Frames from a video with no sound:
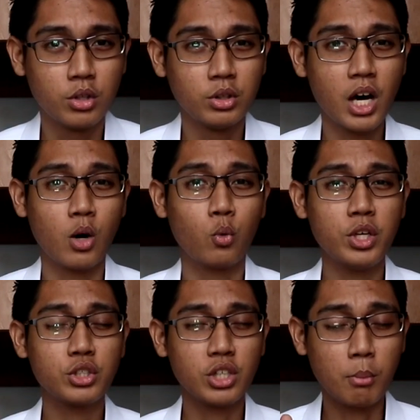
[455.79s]
Now,
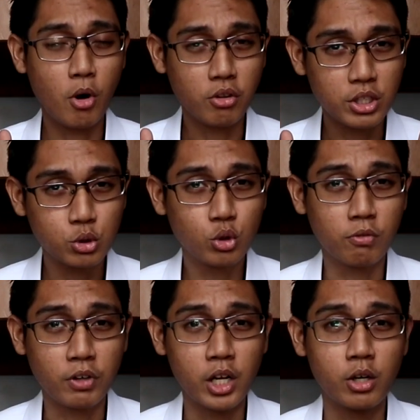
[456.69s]
which among these two
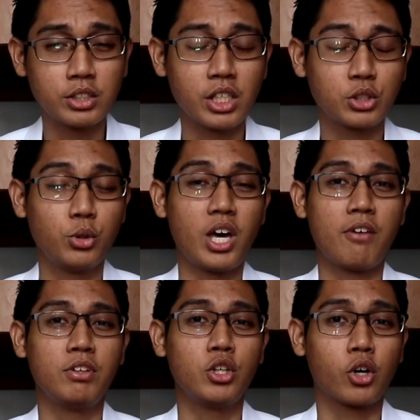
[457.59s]
fragrances do you
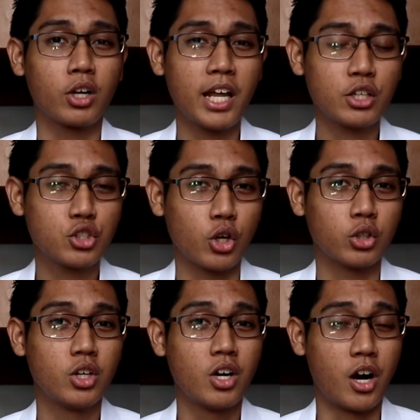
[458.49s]
have in your collection?
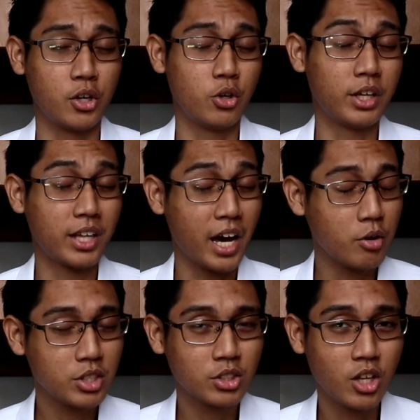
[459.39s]
Are you an
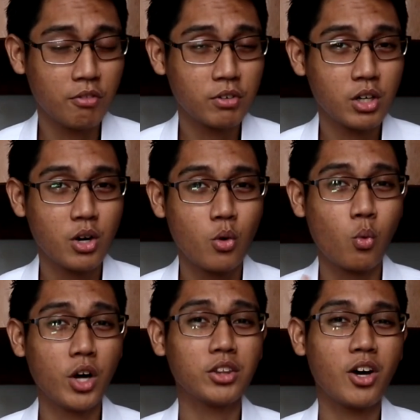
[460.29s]
iris lover?
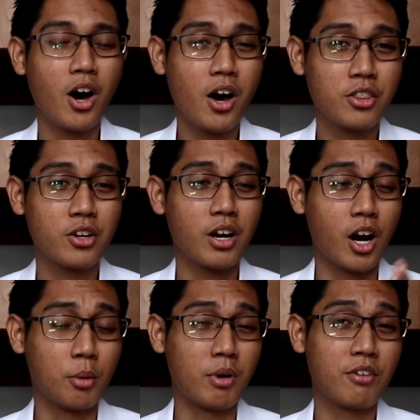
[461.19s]
What other
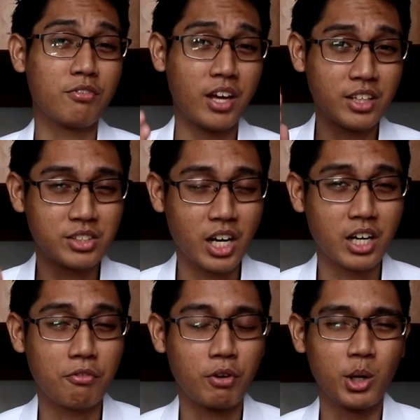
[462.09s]
Armaf and
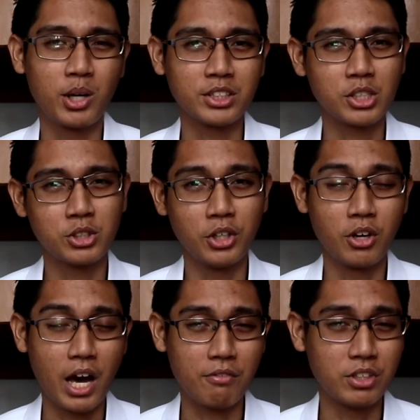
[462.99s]
Zara fragrances do you
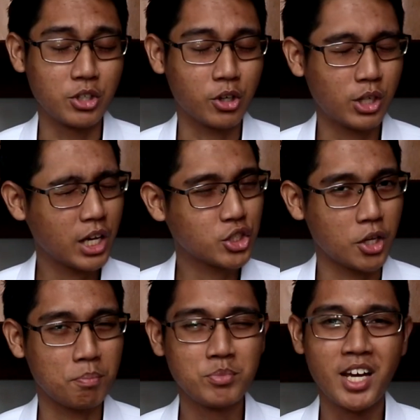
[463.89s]
have in your
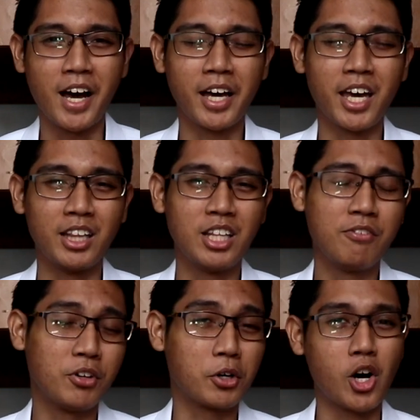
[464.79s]
collection? Again,
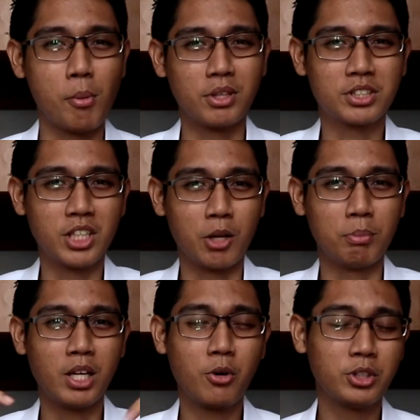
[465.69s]
leave your comments down
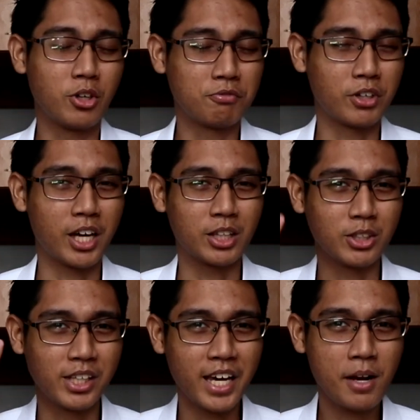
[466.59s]
below and don't forget to
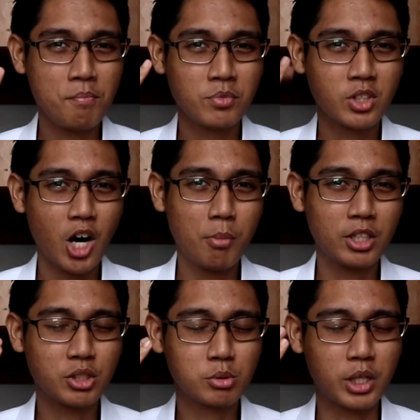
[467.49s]
like, comment,
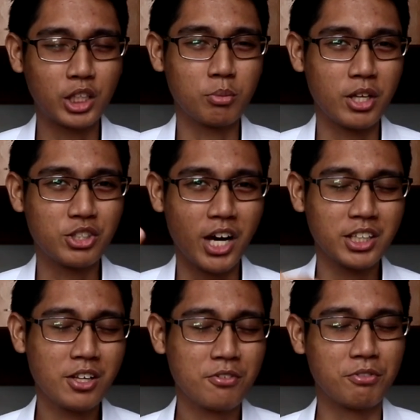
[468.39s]
and subscribe to my
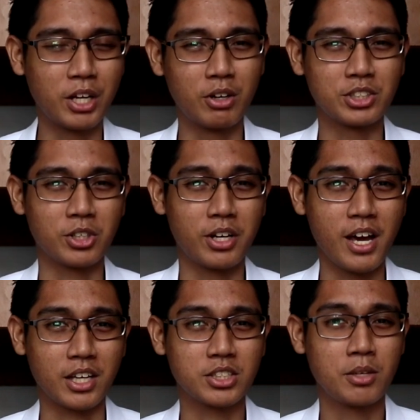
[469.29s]
channel, Fragrance
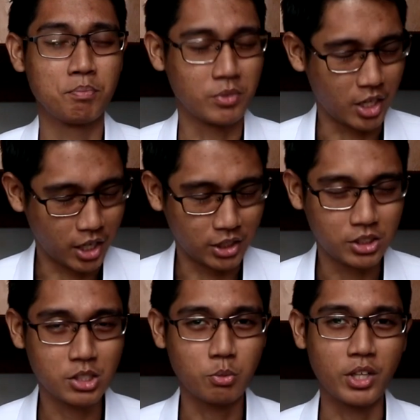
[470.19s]
RX. Again,
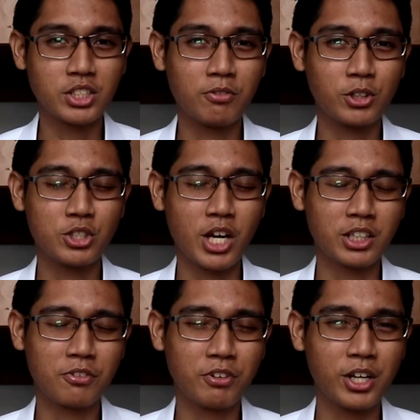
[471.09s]
this is what's up for the
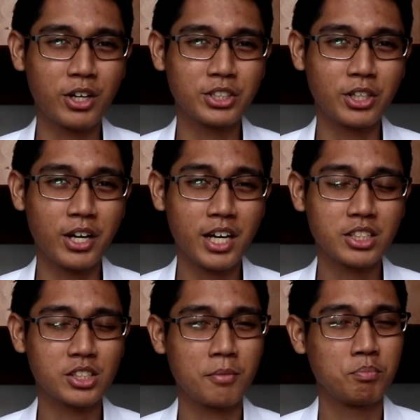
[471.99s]
channel Fragrance
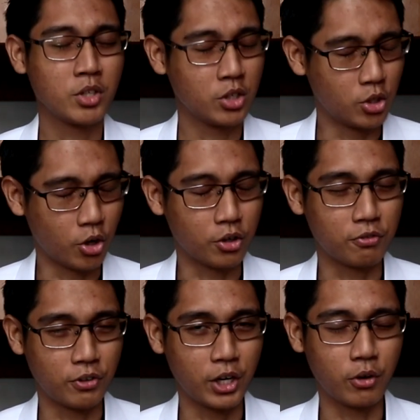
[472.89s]
RX, your
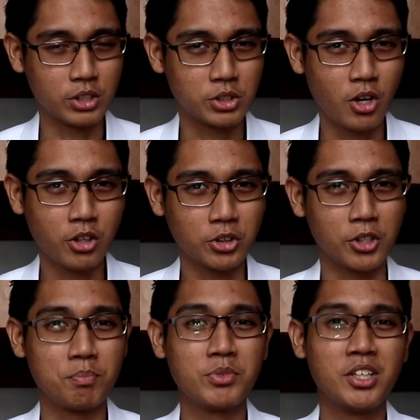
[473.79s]
fragrance
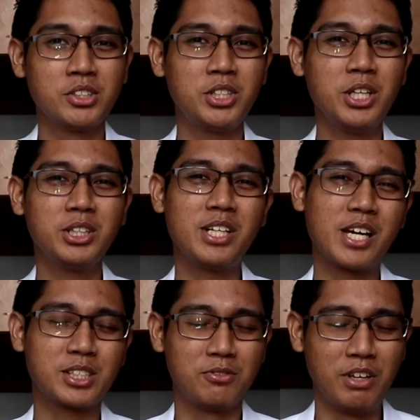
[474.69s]
doctor. See you in the
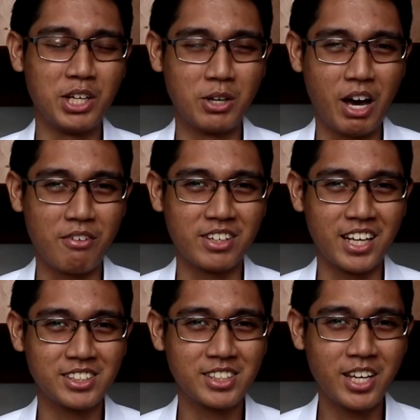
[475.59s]
next video. Have a
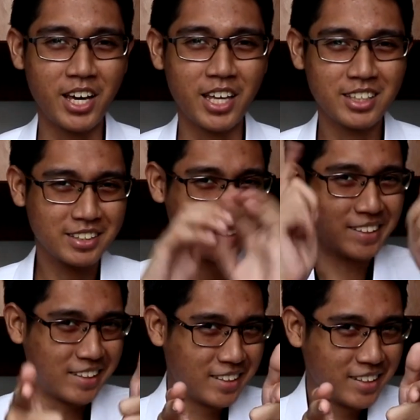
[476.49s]
nice day and
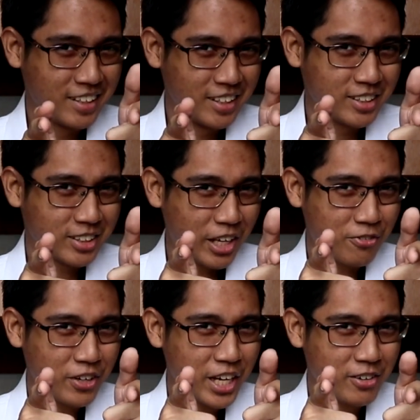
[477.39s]
stay
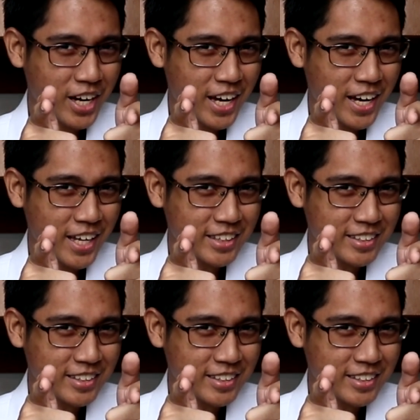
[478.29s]
fragrant!